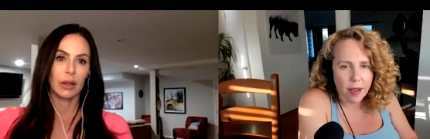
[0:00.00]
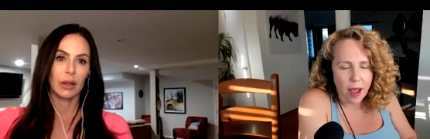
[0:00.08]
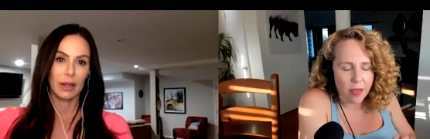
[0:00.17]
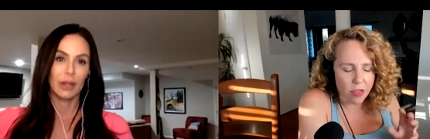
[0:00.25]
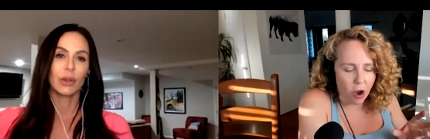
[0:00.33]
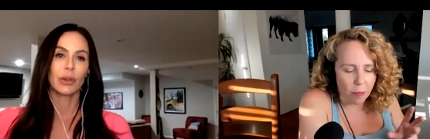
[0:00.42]

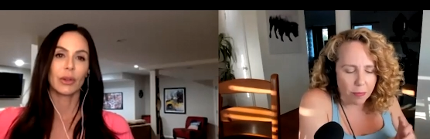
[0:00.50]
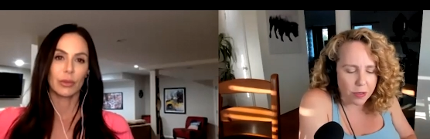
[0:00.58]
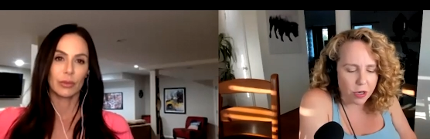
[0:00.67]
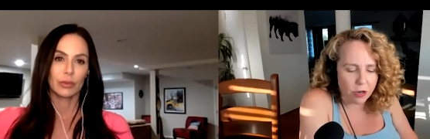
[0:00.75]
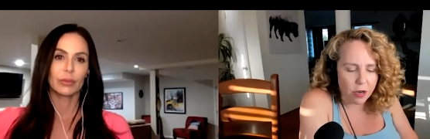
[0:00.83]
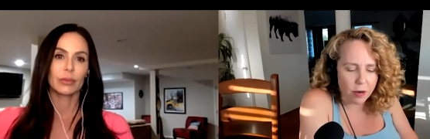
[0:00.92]
Speaker 1: had the
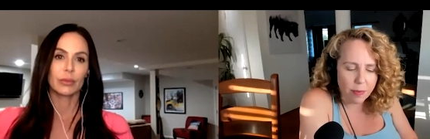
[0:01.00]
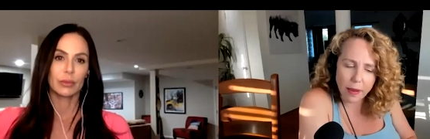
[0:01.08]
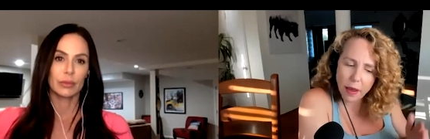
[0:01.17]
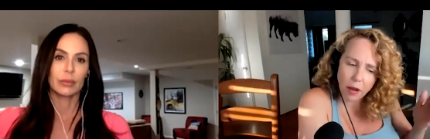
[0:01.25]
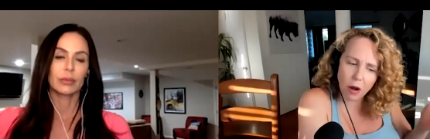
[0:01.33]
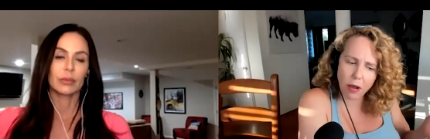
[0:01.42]
opportunity to be
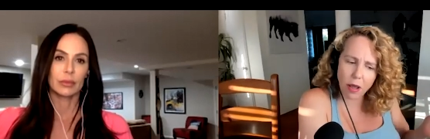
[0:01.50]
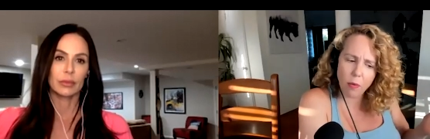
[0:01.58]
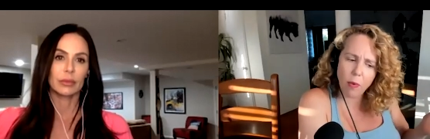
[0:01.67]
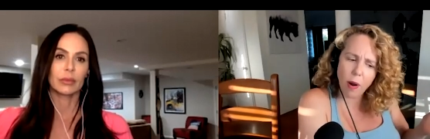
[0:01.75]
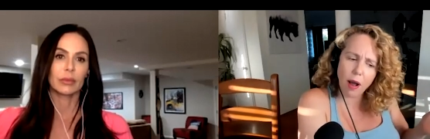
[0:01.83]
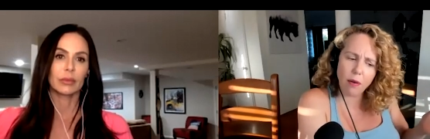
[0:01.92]
like, okay,
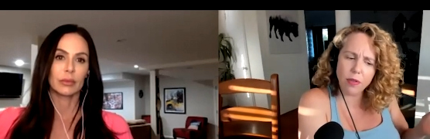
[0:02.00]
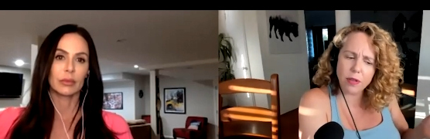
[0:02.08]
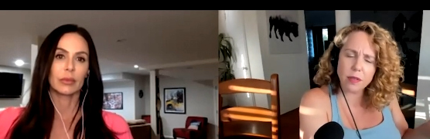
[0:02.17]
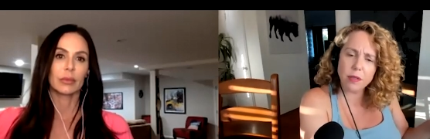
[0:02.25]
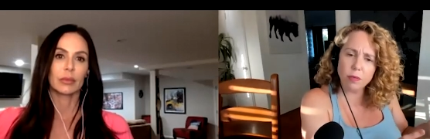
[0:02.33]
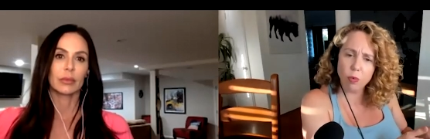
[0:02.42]
wow,
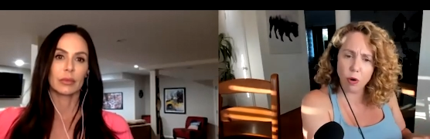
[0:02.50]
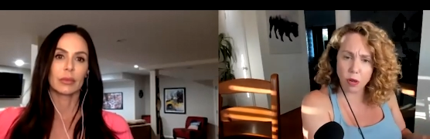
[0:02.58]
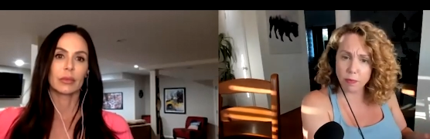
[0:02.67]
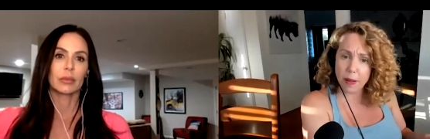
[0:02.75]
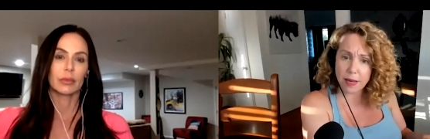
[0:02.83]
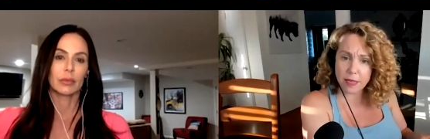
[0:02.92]
this is
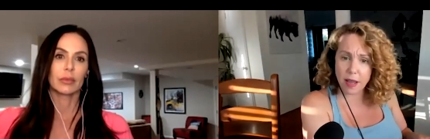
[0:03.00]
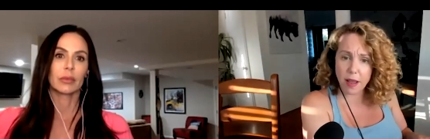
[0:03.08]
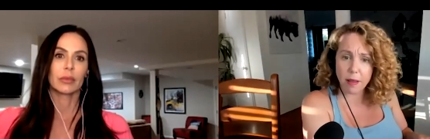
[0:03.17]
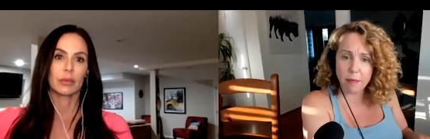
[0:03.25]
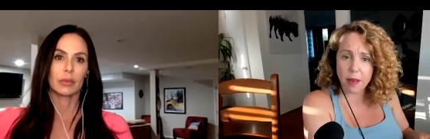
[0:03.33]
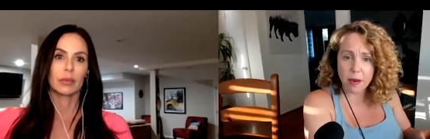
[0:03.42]
worth my
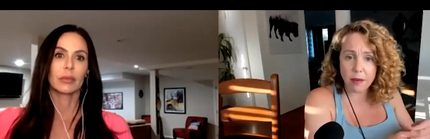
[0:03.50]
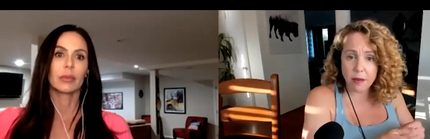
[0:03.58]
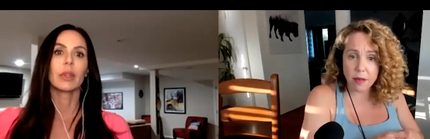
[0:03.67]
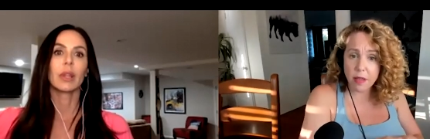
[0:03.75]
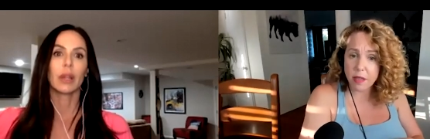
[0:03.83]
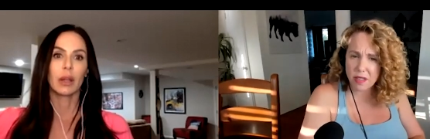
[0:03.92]
time.
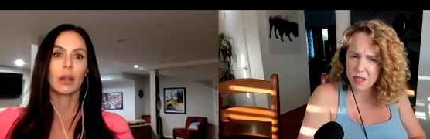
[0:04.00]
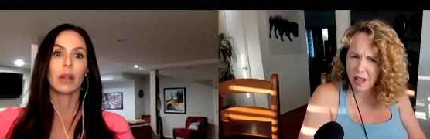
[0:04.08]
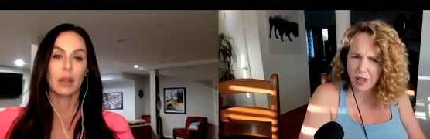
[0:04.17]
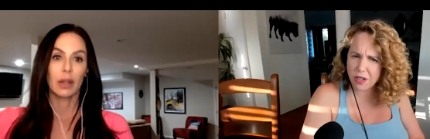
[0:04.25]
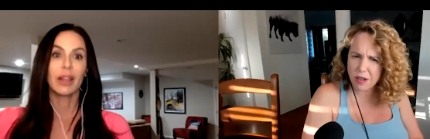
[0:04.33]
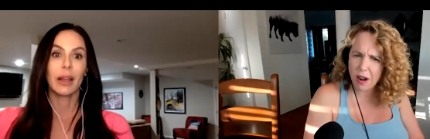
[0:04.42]
And this is
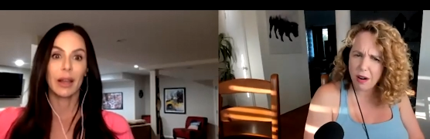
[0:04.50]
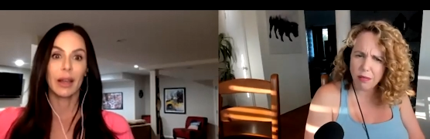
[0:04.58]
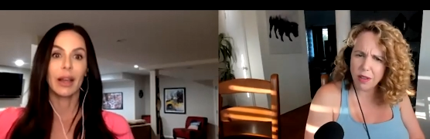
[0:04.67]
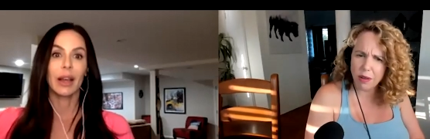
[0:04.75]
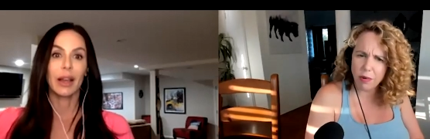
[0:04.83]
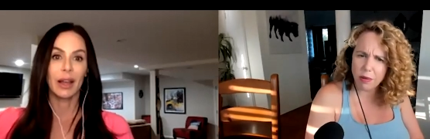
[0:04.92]
actually not
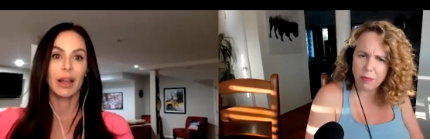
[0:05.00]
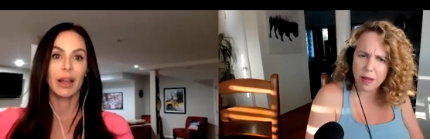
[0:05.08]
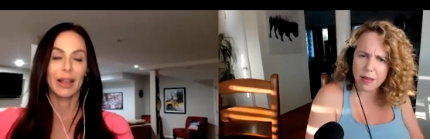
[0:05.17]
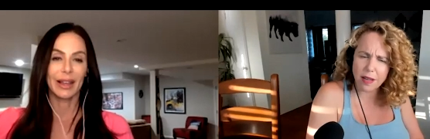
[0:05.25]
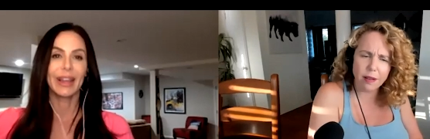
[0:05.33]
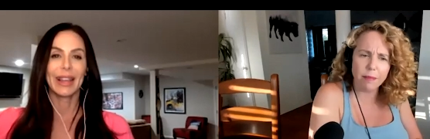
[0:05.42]
really worth
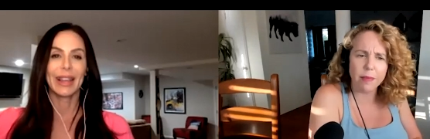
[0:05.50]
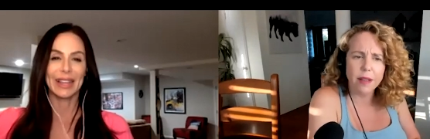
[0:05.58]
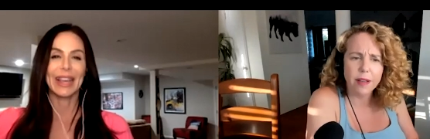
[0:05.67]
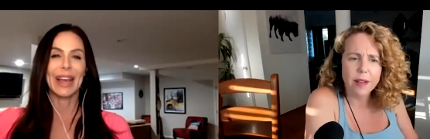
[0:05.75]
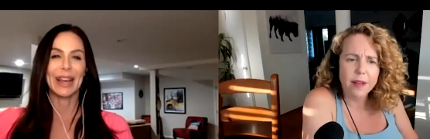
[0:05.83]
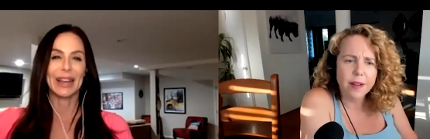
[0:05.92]
my time.
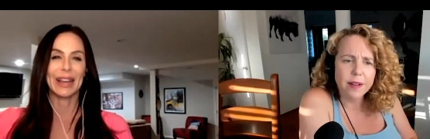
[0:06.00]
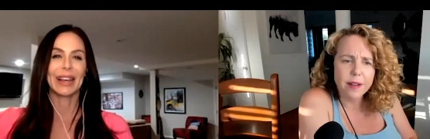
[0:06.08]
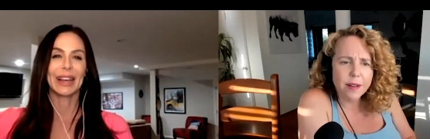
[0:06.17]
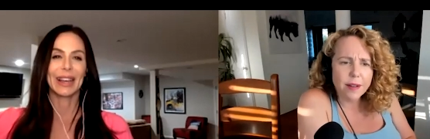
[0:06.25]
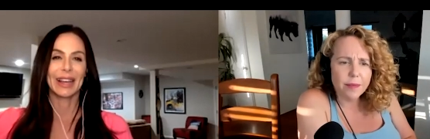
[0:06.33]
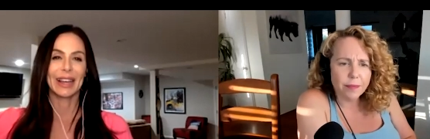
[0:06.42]
Speaker 2: Yeah.
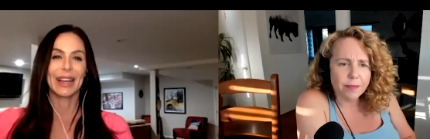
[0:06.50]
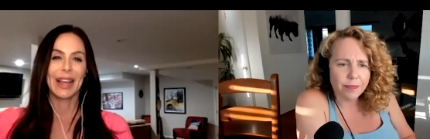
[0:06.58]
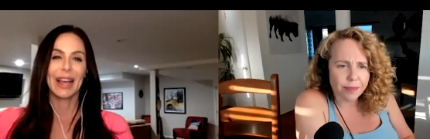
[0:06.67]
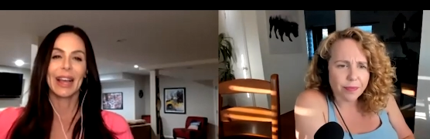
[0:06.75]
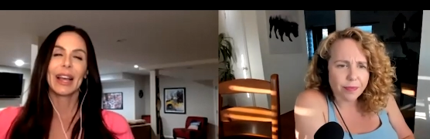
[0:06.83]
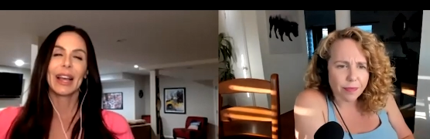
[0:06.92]

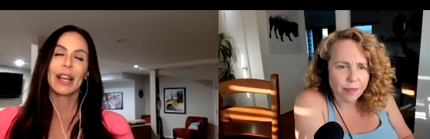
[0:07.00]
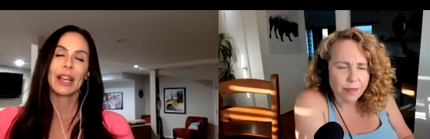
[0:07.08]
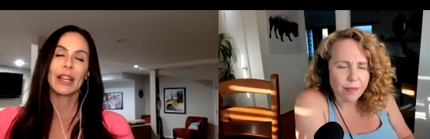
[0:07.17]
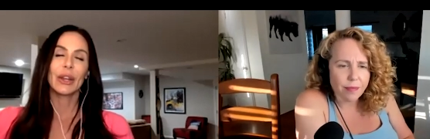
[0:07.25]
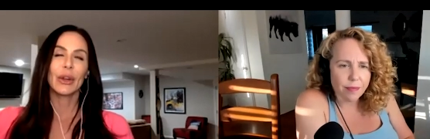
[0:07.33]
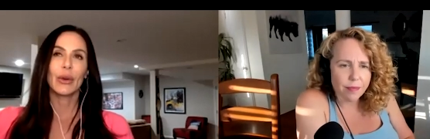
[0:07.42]

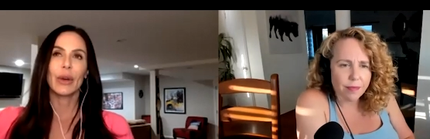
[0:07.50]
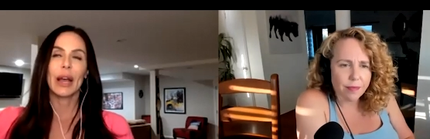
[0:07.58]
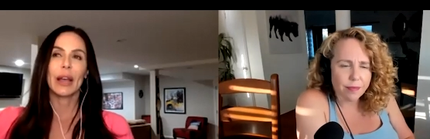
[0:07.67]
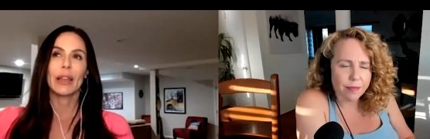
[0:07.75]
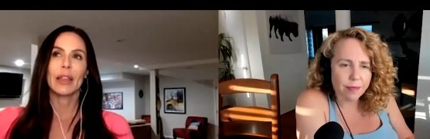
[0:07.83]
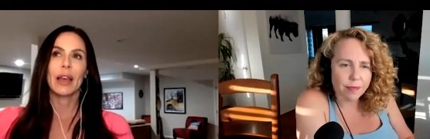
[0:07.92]
You know,
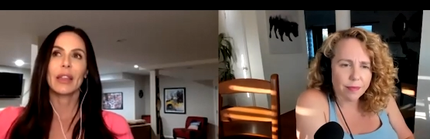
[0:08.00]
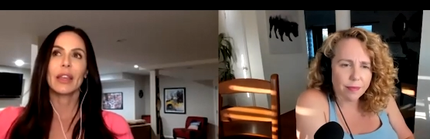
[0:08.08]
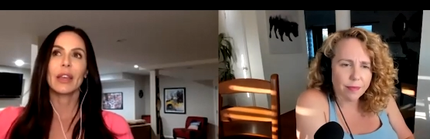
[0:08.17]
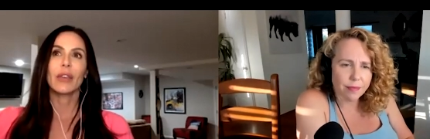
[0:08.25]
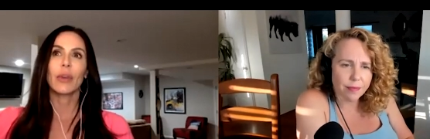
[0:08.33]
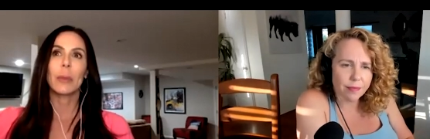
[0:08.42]
I, I
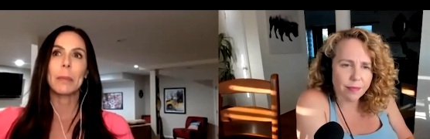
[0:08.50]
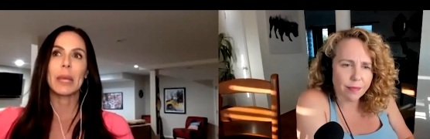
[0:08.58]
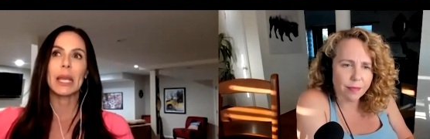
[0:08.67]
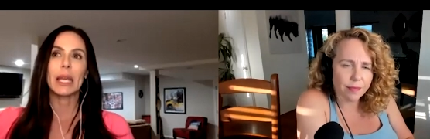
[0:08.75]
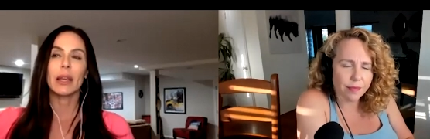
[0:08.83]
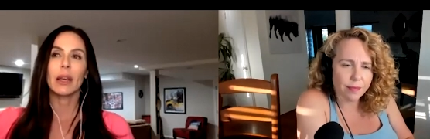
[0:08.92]
think for
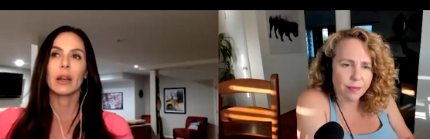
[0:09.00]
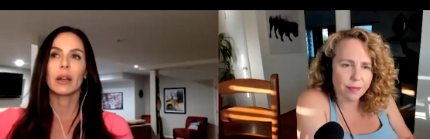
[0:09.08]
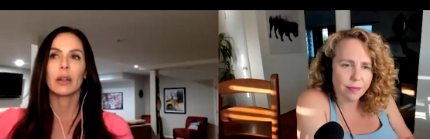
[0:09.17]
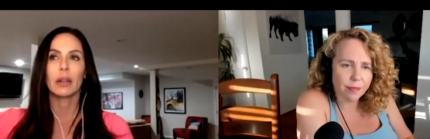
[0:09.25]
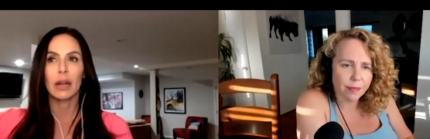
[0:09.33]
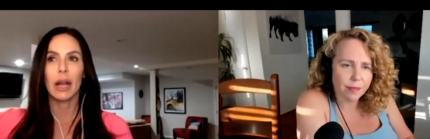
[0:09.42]
me,
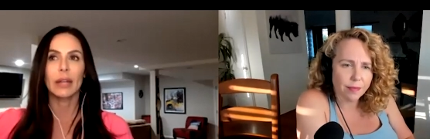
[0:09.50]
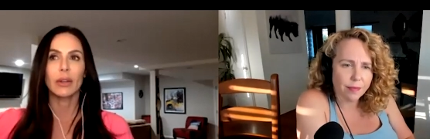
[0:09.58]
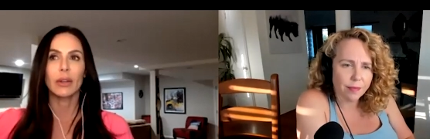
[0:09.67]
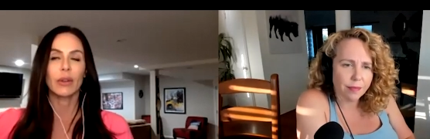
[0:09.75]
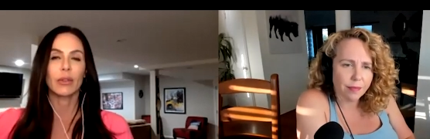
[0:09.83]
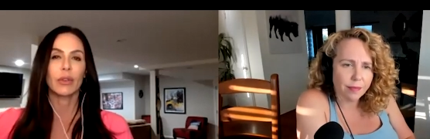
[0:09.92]
I
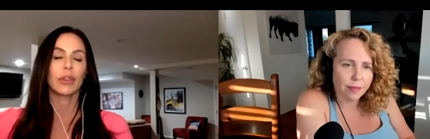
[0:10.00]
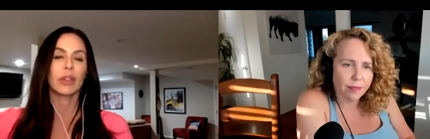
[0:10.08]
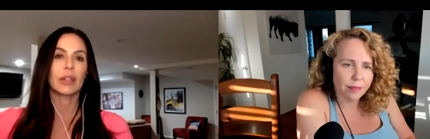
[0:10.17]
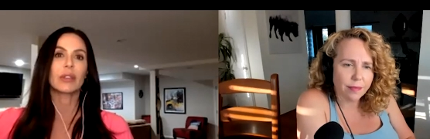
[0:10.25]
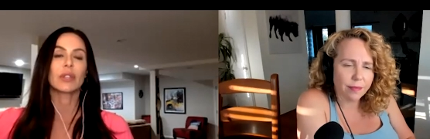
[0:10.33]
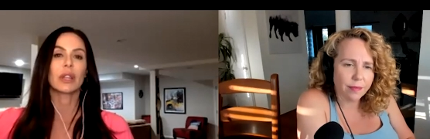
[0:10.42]
don't ever feel like
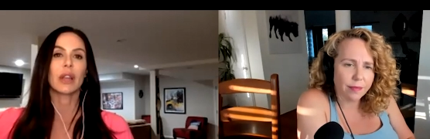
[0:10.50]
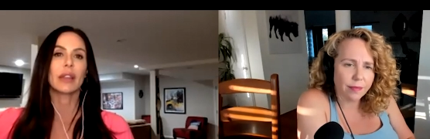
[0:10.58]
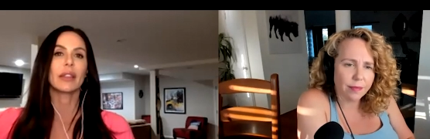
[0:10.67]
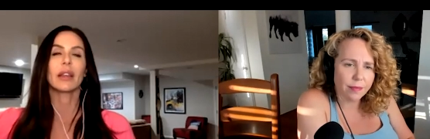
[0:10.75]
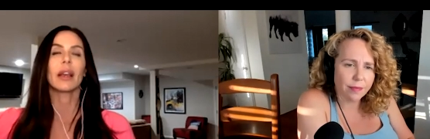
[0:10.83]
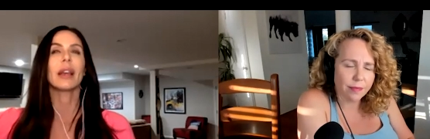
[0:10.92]
there's a, I
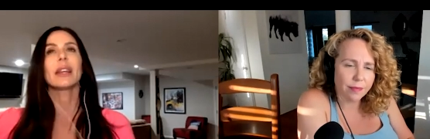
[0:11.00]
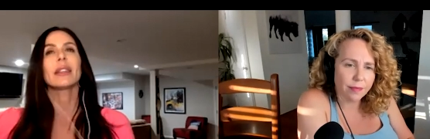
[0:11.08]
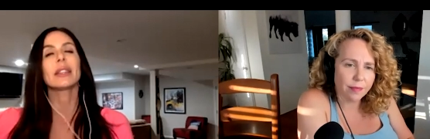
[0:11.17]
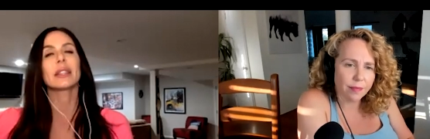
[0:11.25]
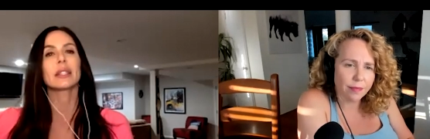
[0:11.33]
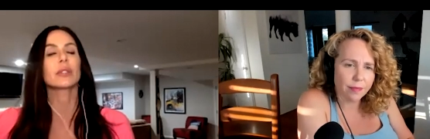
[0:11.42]
think, and I think this